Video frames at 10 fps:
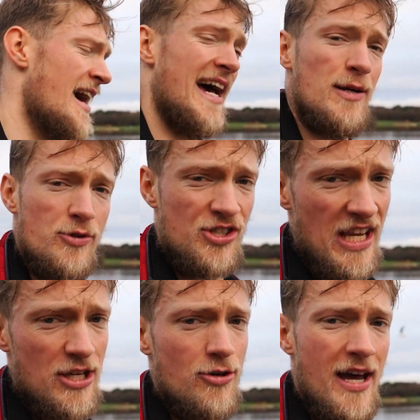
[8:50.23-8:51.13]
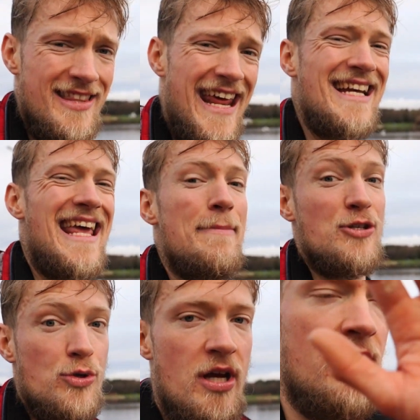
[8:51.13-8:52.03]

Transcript: and I will see you in the next episode.